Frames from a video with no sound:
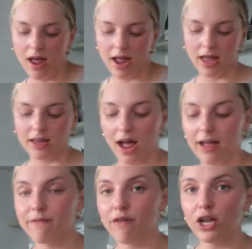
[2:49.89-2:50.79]
And I
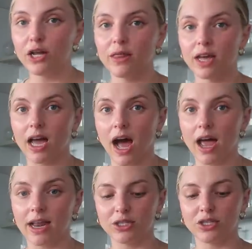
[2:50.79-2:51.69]
follow the
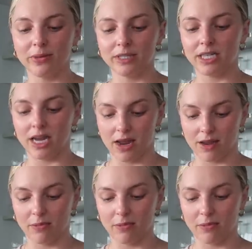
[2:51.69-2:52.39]
guide to a tea